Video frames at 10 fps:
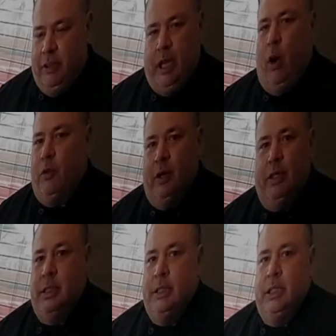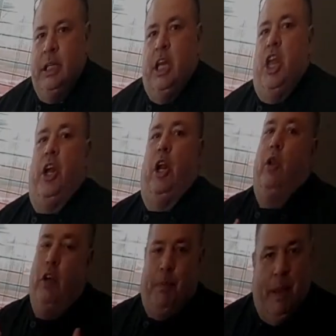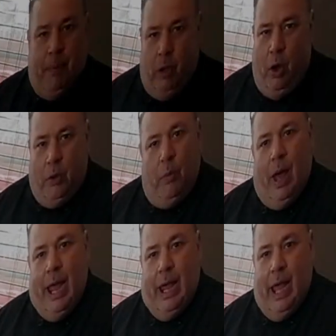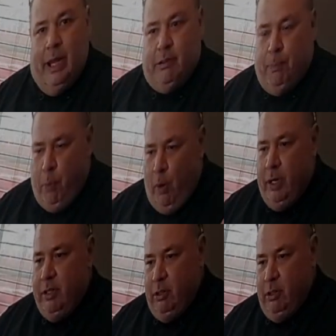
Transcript: you get older, you're going to lose people along the way, and it's important